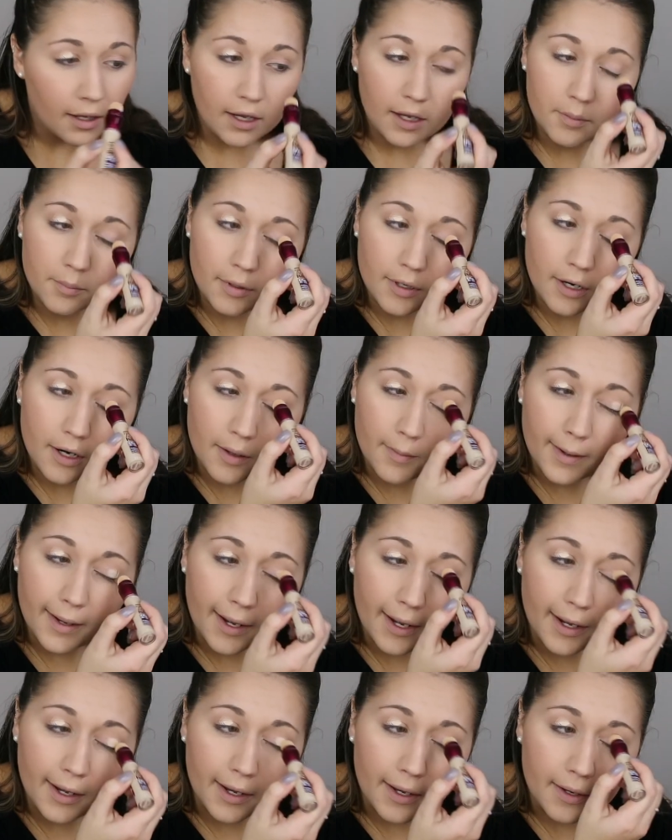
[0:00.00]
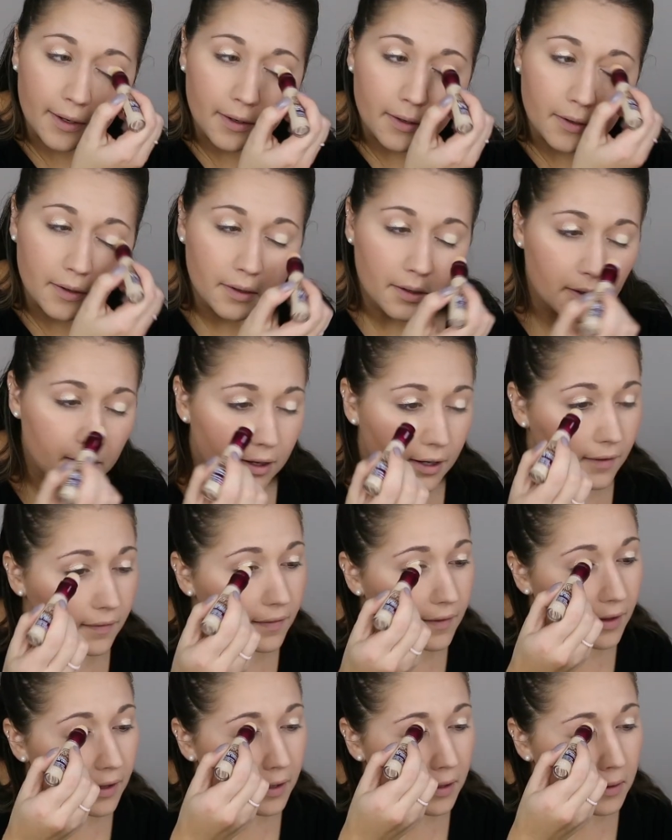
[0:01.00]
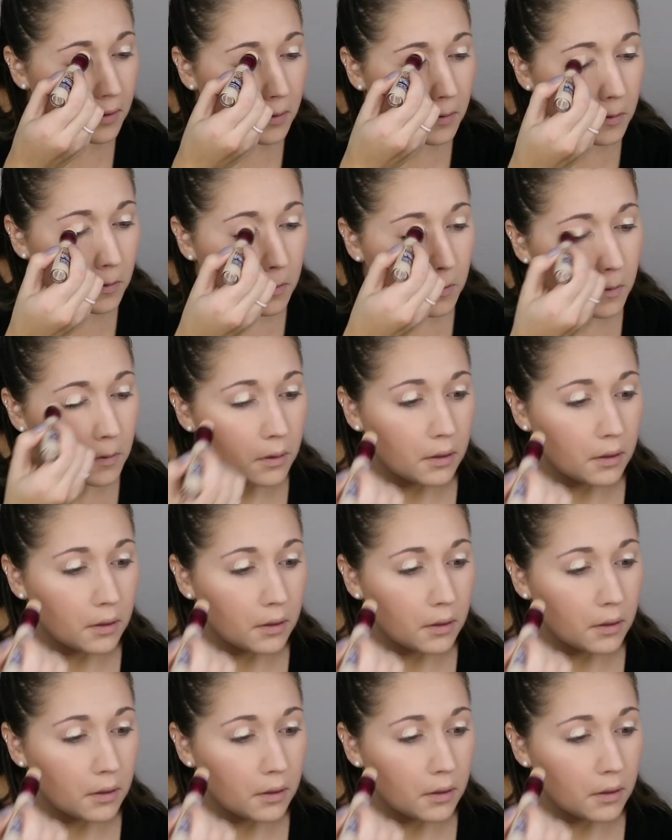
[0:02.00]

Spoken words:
and put it on my eye, and then